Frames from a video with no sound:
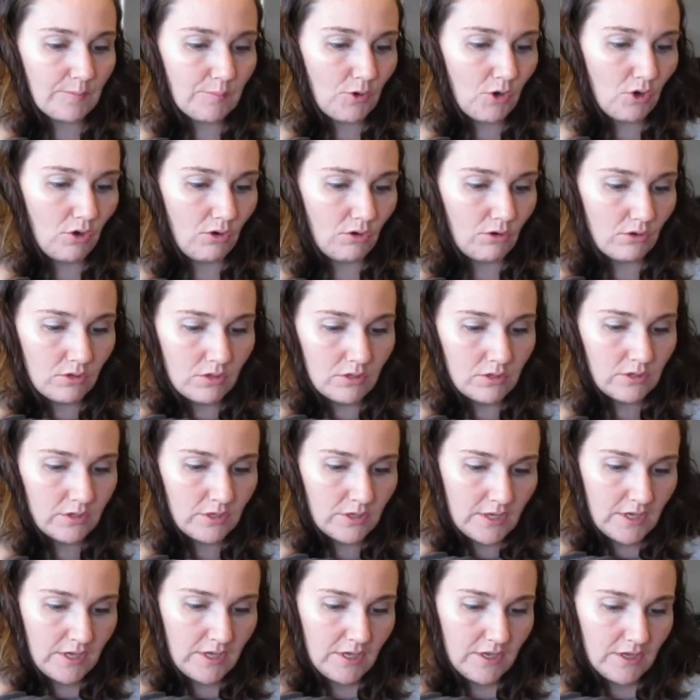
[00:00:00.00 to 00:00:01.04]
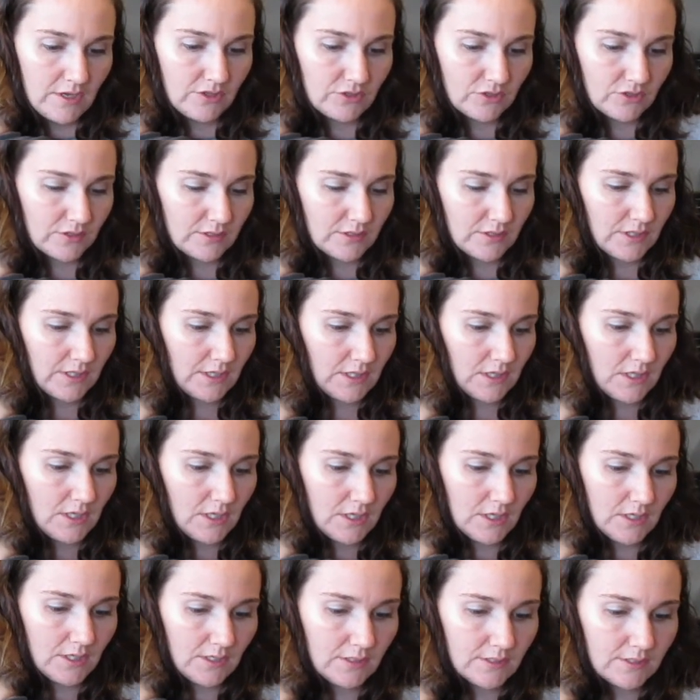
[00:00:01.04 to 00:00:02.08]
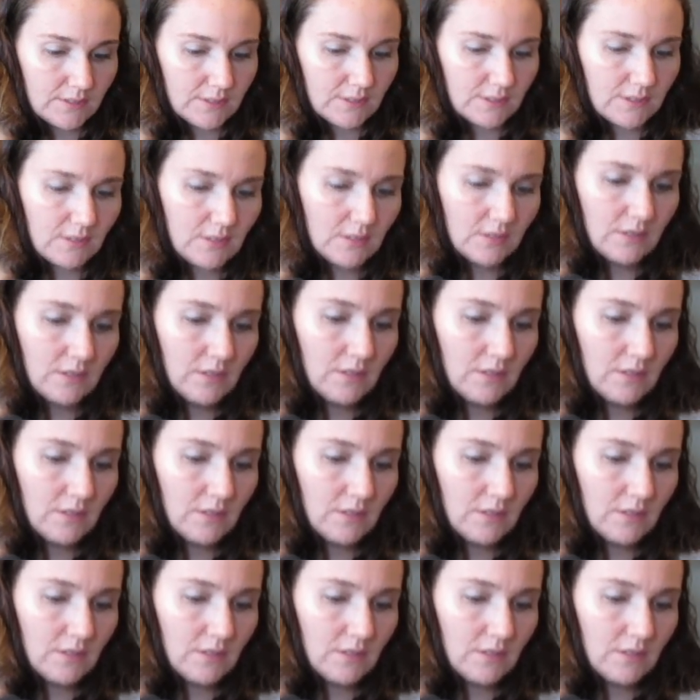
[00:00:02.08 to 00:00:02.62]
bowl, just like this.